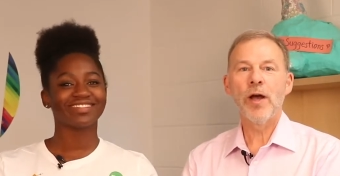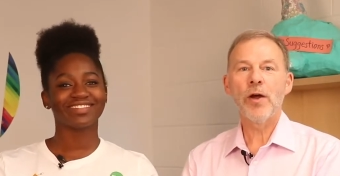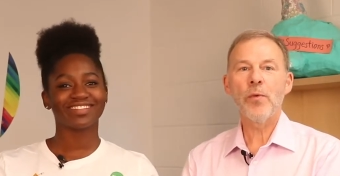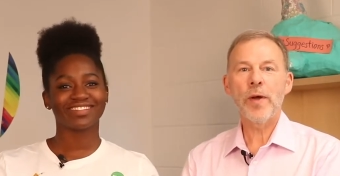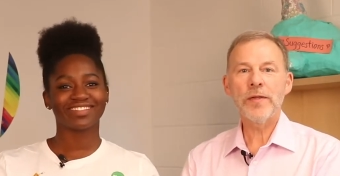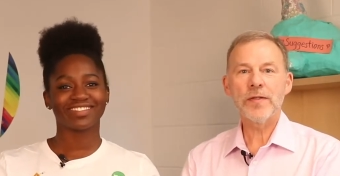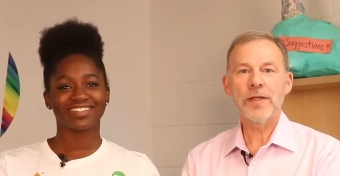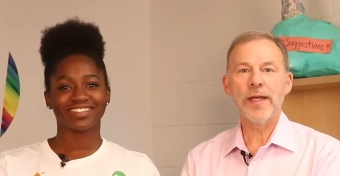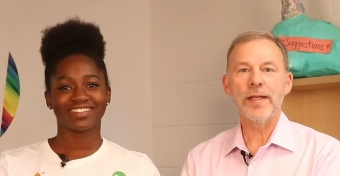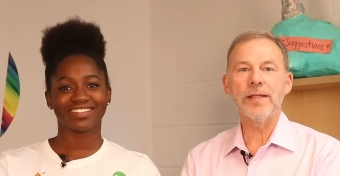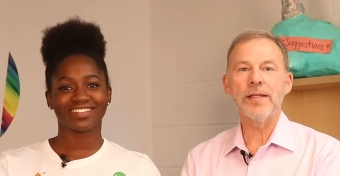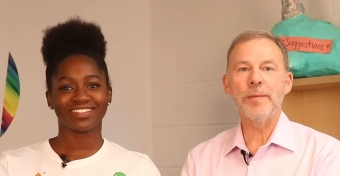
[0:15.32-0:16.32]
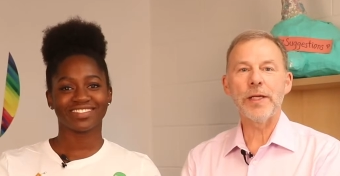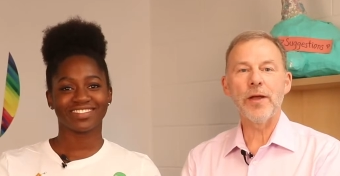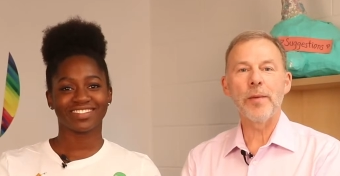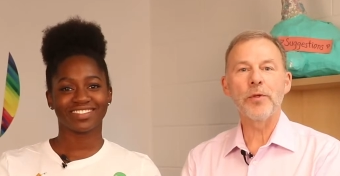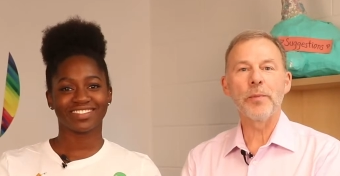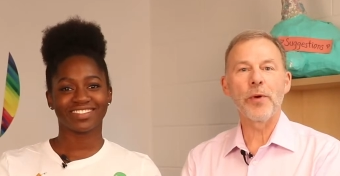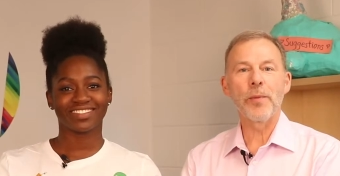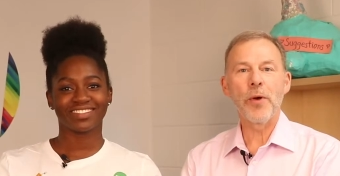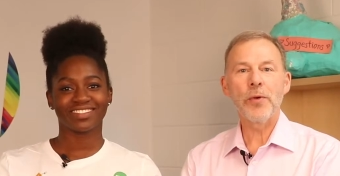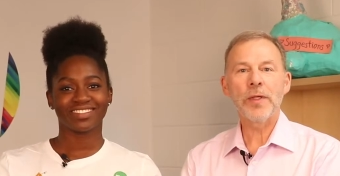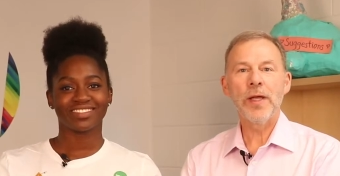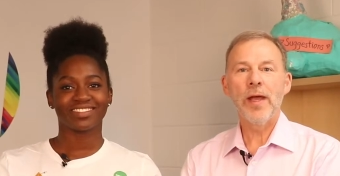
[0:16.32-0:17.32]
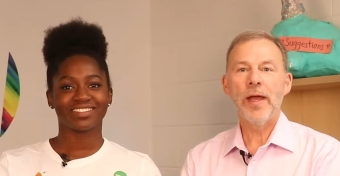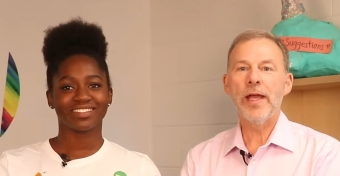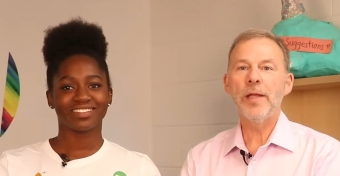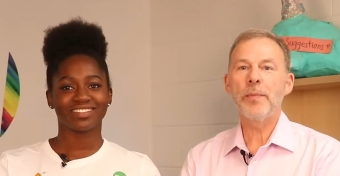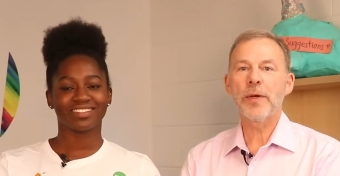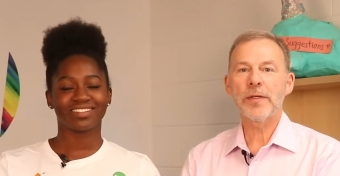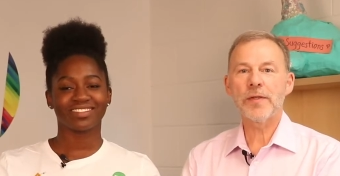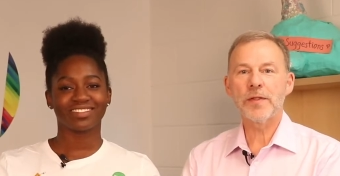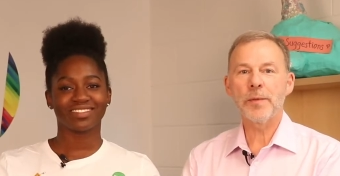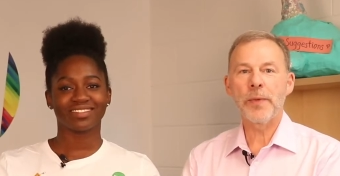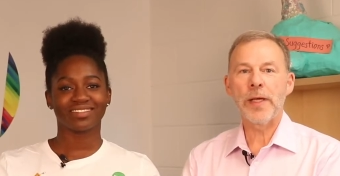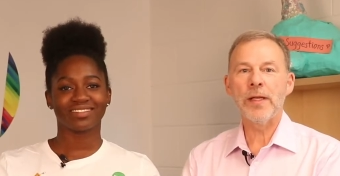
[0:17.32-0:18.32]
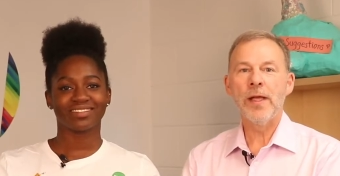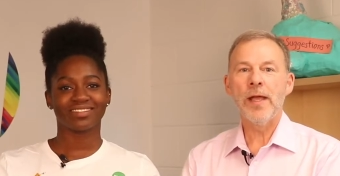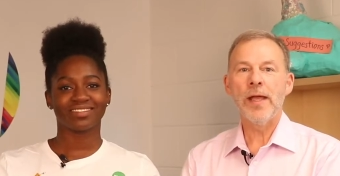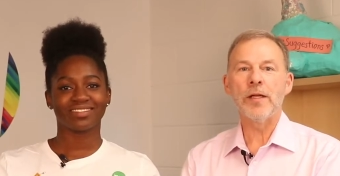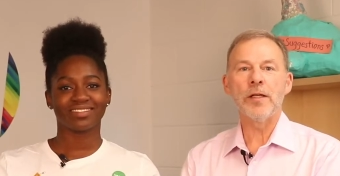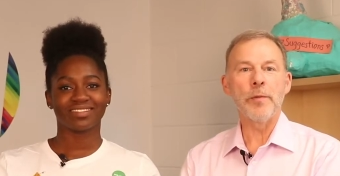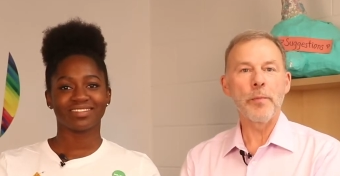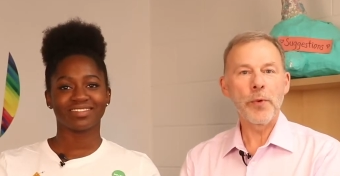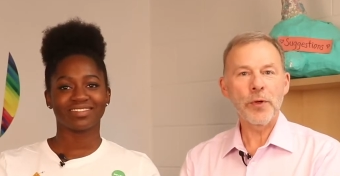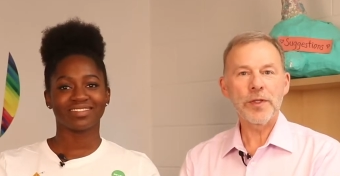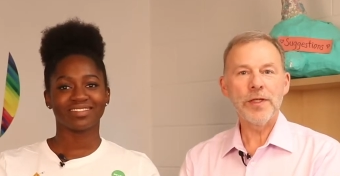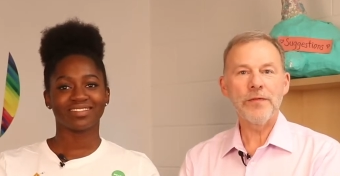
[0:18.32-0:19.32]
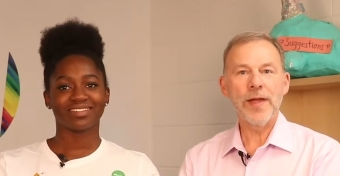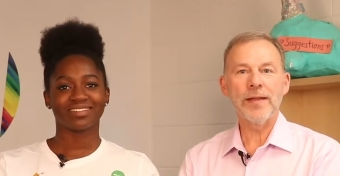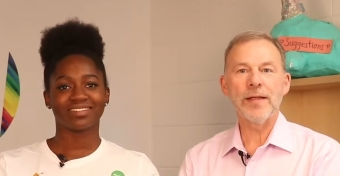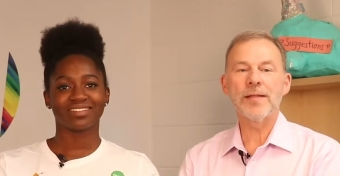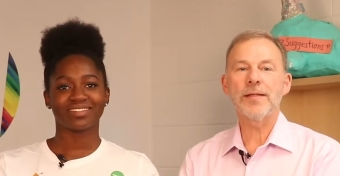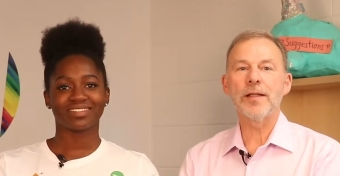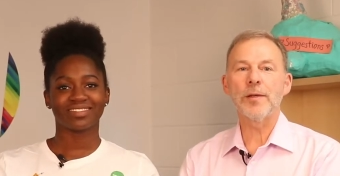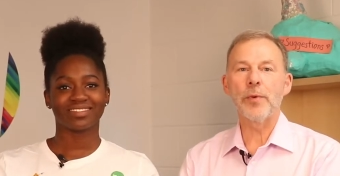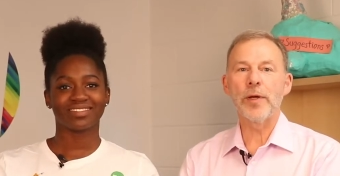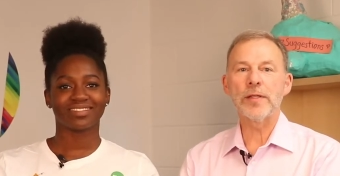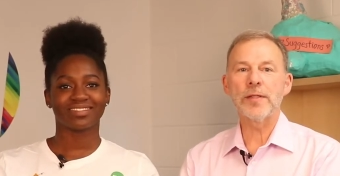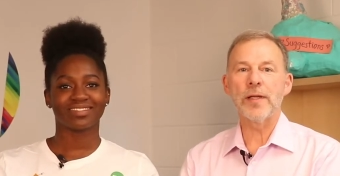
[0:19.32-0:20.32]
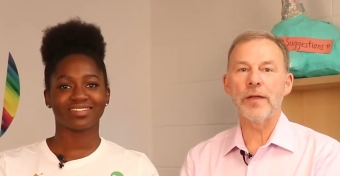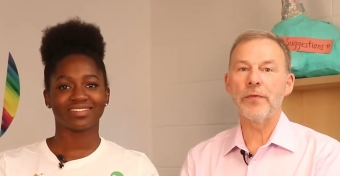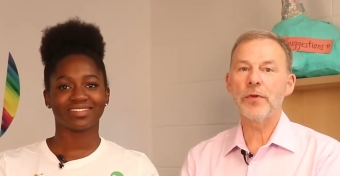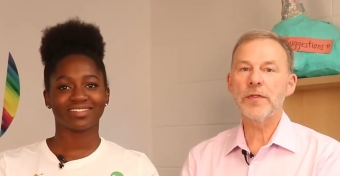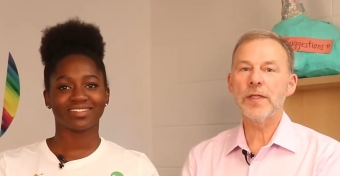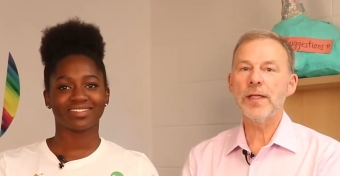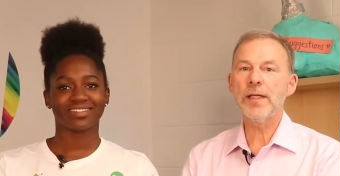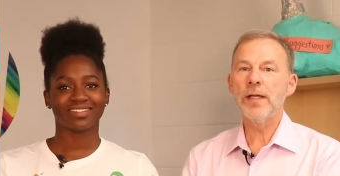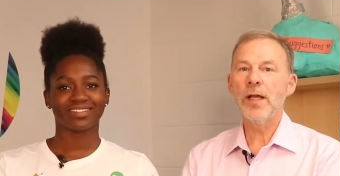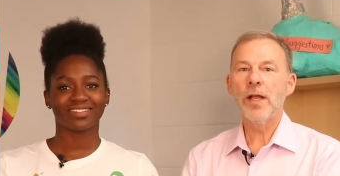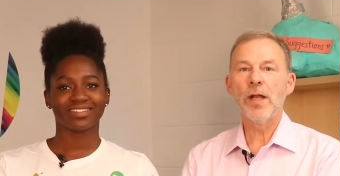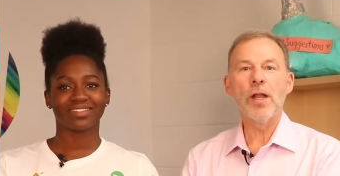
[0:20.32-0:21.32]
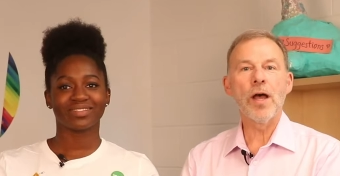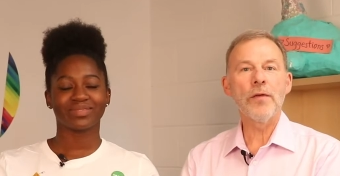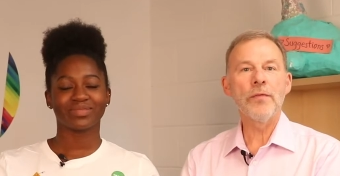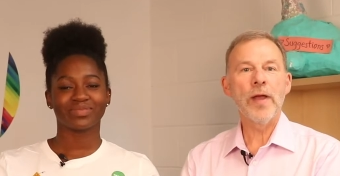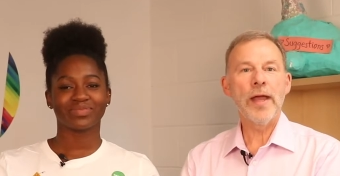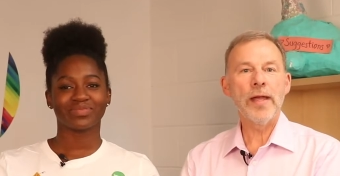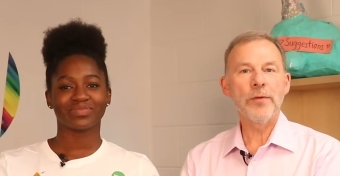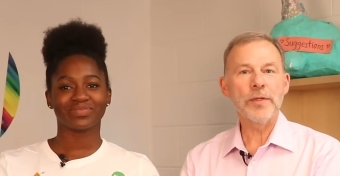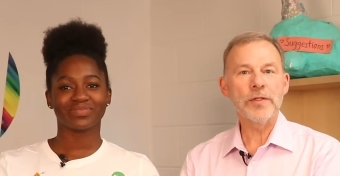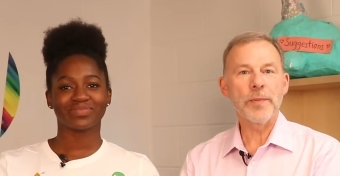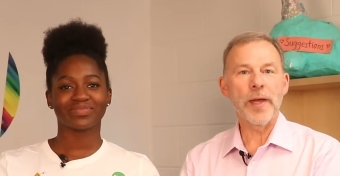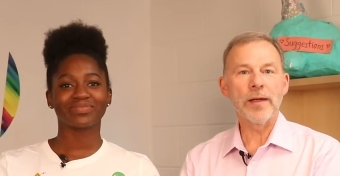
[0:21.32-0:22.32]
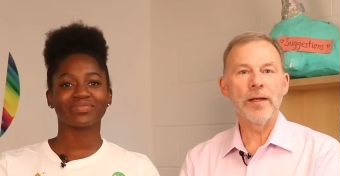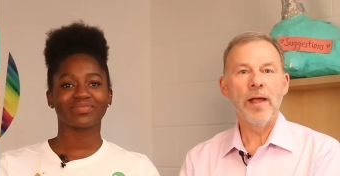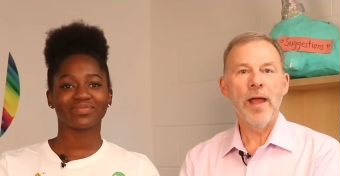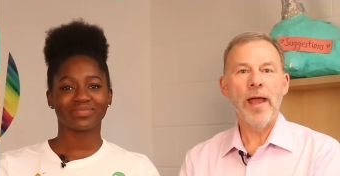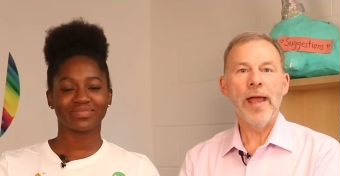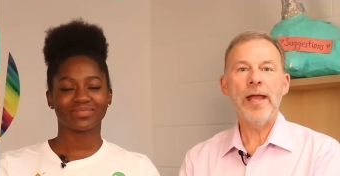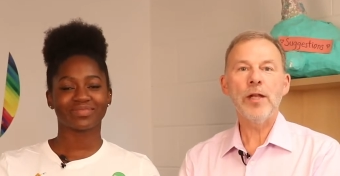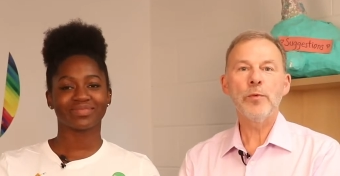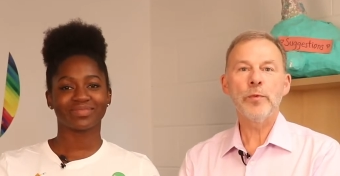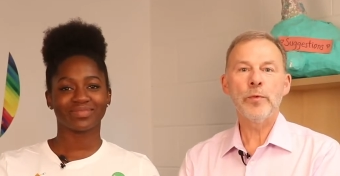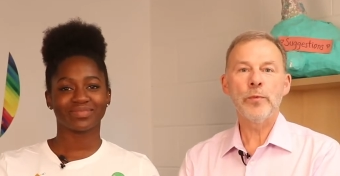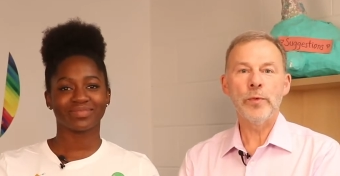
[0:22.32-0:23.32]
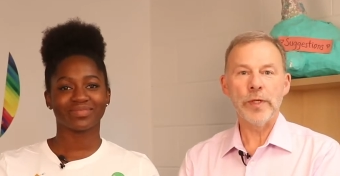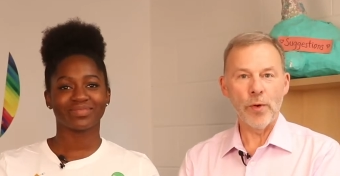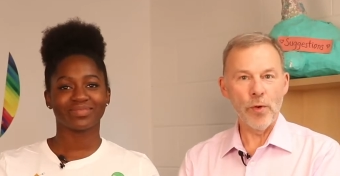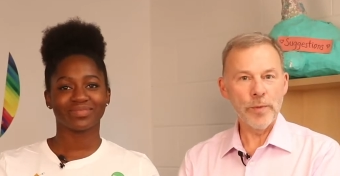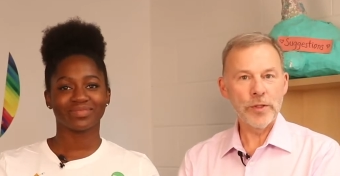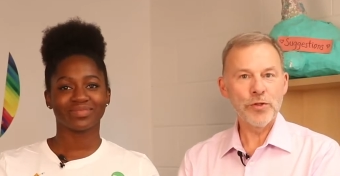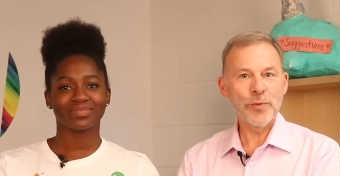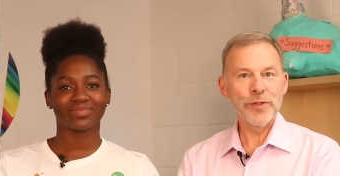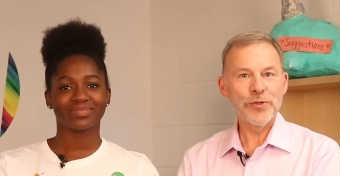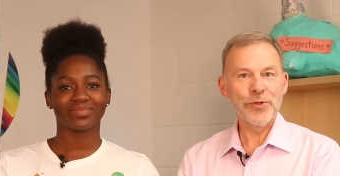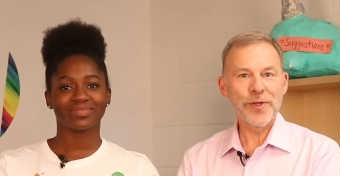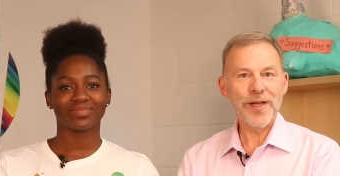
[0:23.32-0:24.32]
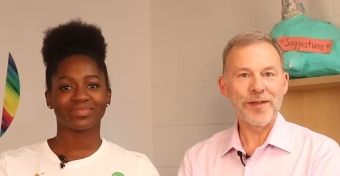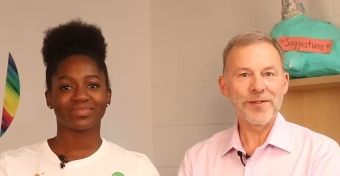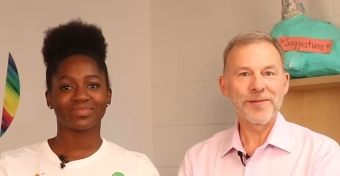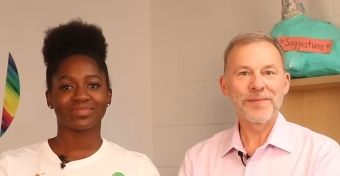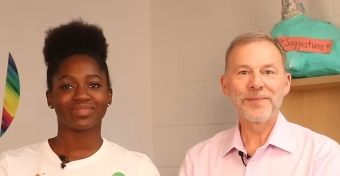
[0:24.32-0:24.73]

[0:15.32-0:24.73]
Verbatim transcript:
Speaker 1: are once again teaming up to promote and participate in an important event that celebrates diversity, love, and respect. And we hope that you will join us.